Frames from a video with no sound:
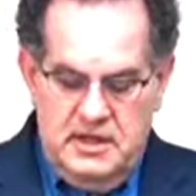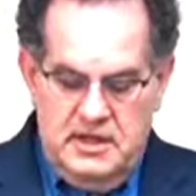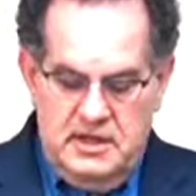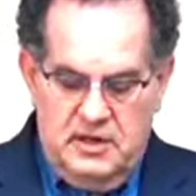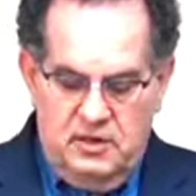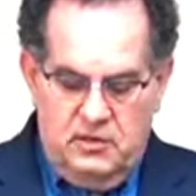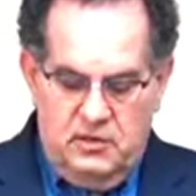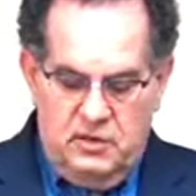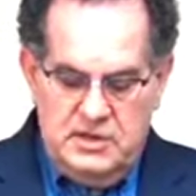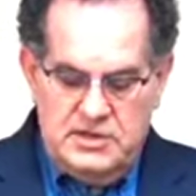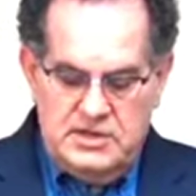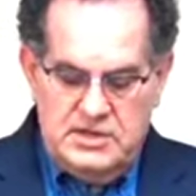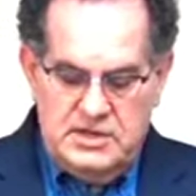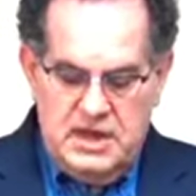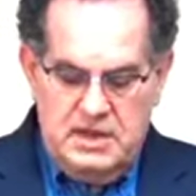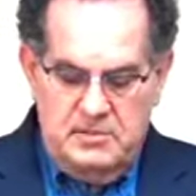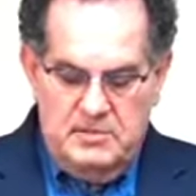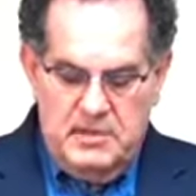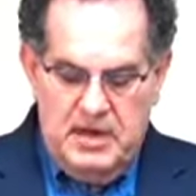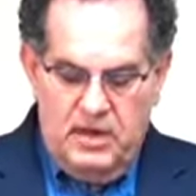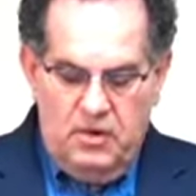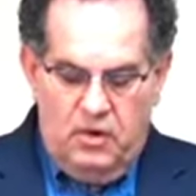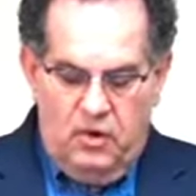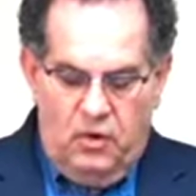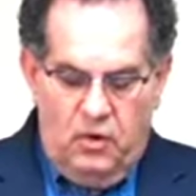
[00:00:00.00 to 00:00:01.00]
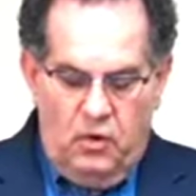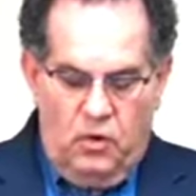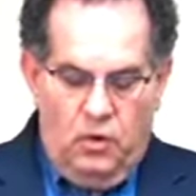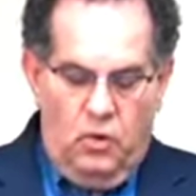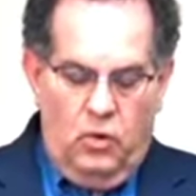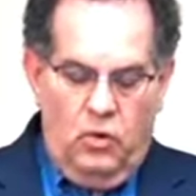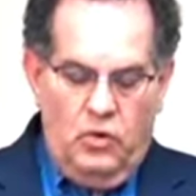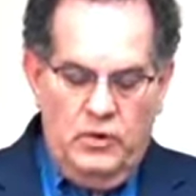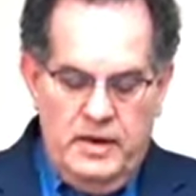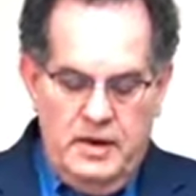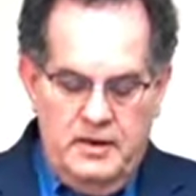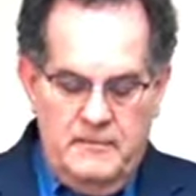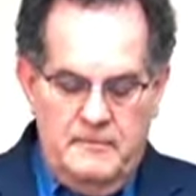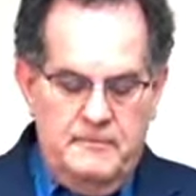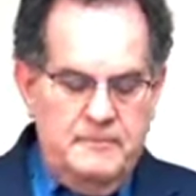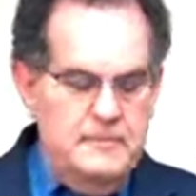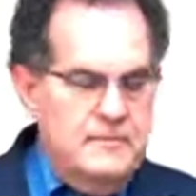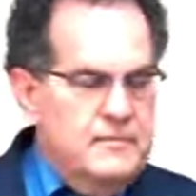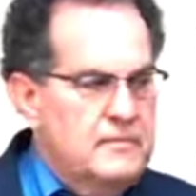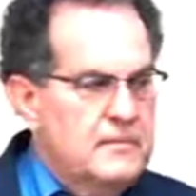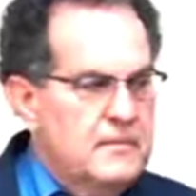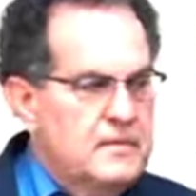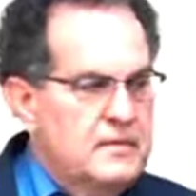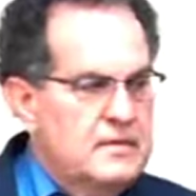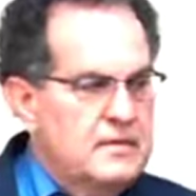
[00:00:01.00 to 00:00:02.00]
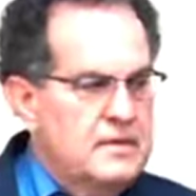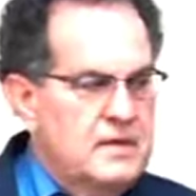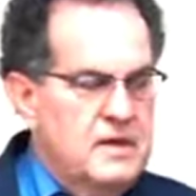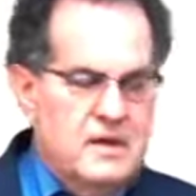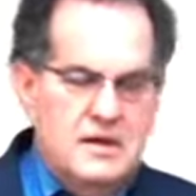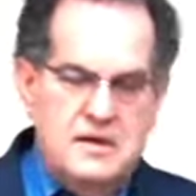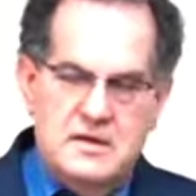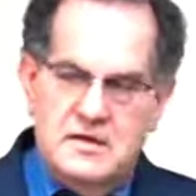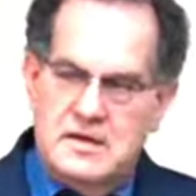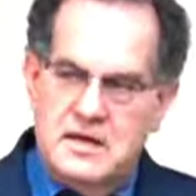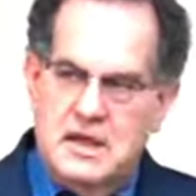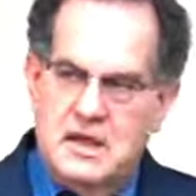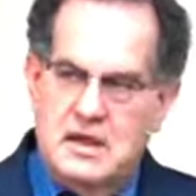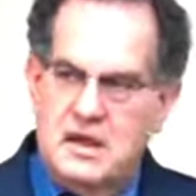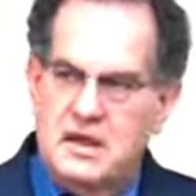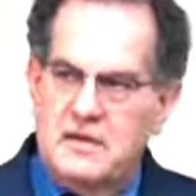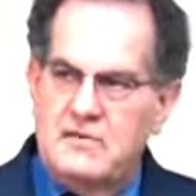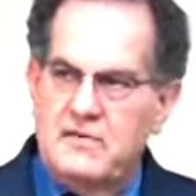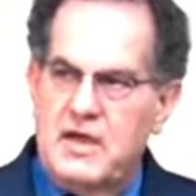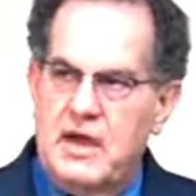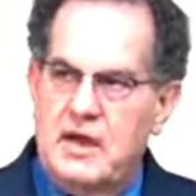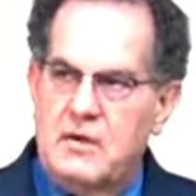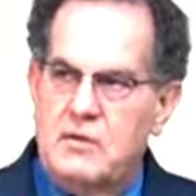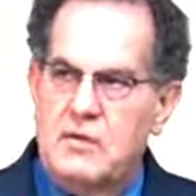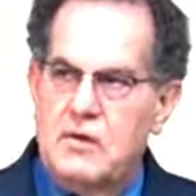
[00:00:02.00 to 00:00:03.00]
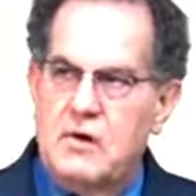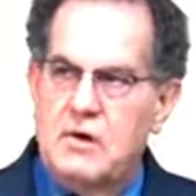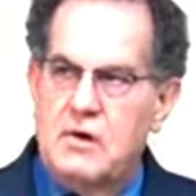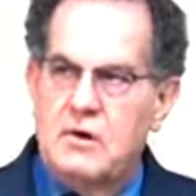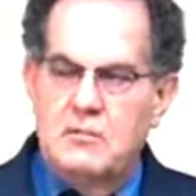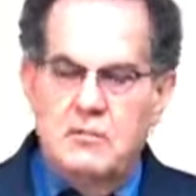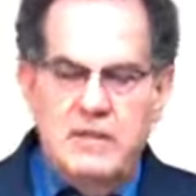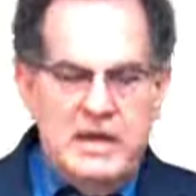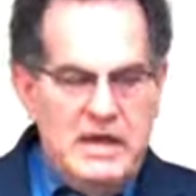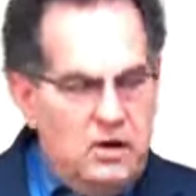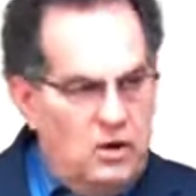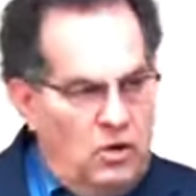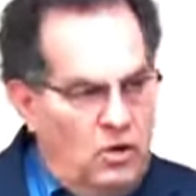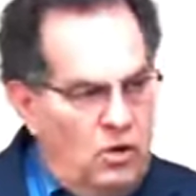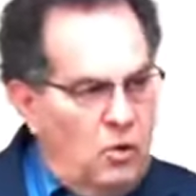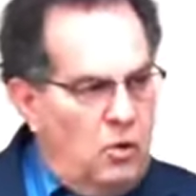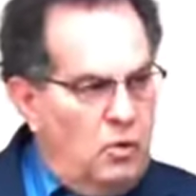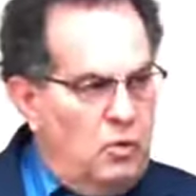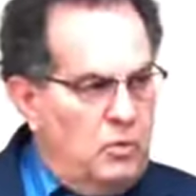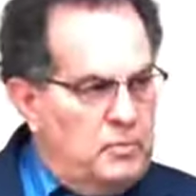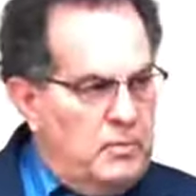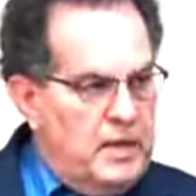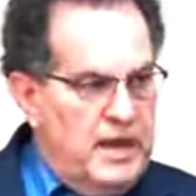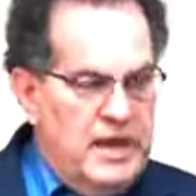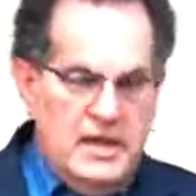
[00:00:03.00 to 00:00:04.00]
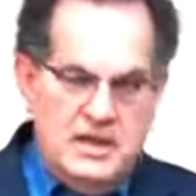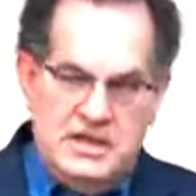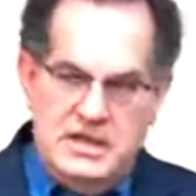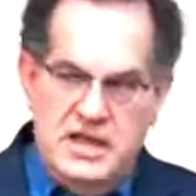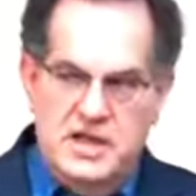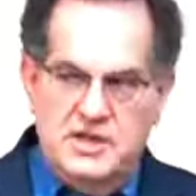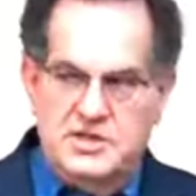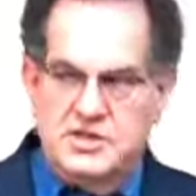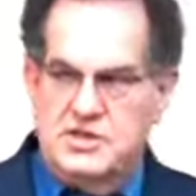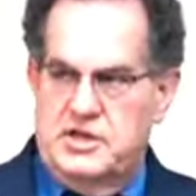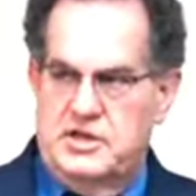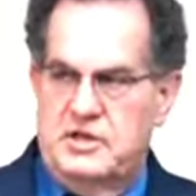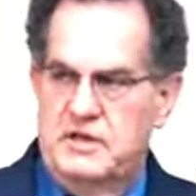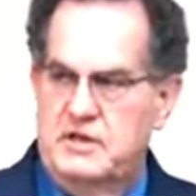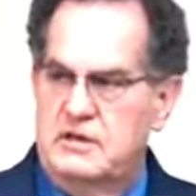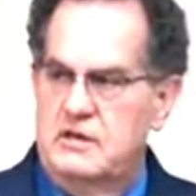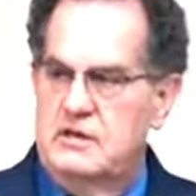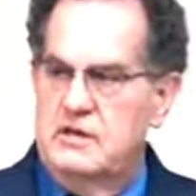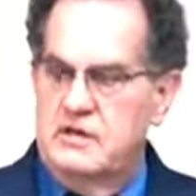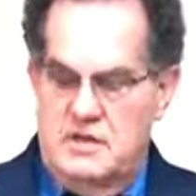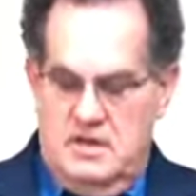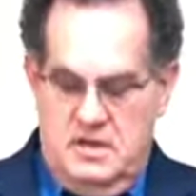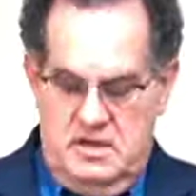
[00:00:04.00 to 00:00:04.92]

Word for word: And the Lord said, Behold, I love that word, behold, pay attention.